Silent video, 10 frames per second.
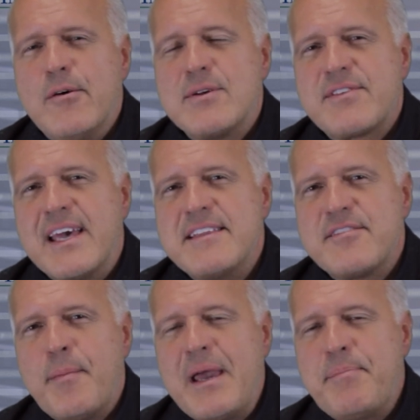Once again,
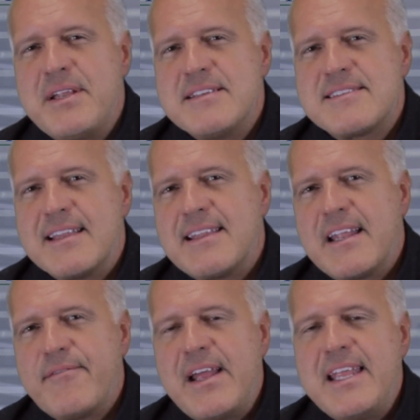these are my opinions, not
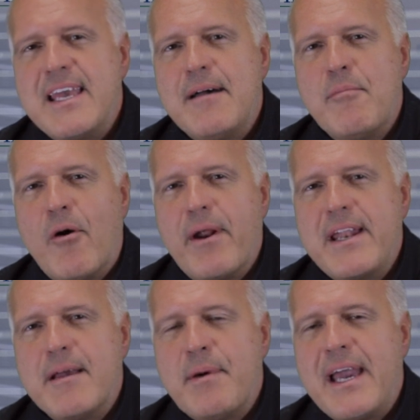that of ADM or
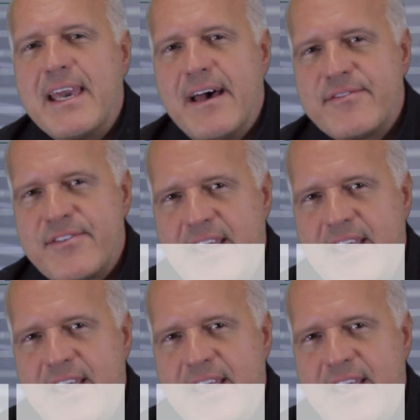ADMIS.